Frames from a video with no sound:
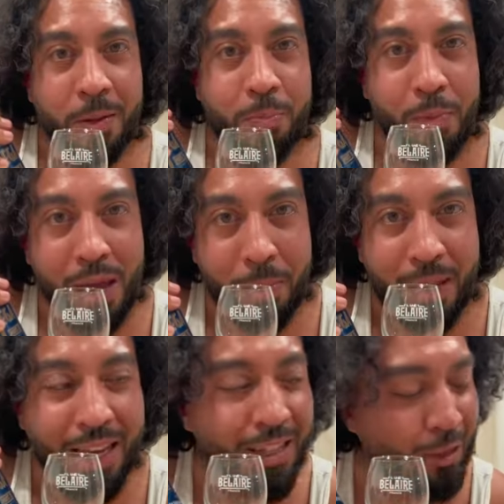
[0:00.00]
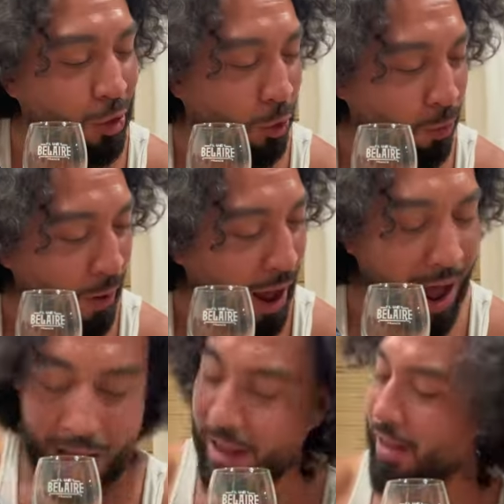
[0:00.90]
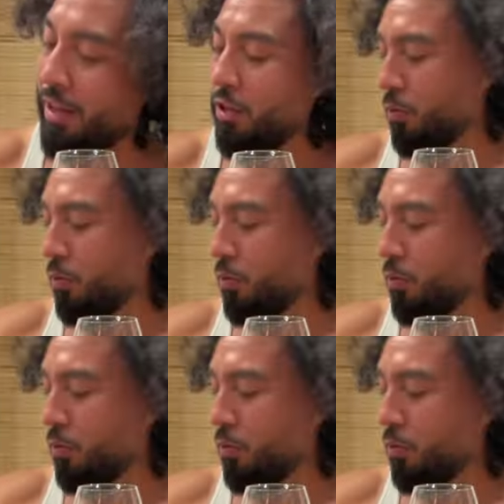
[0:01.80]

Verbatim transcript: Maybe it's the rye and the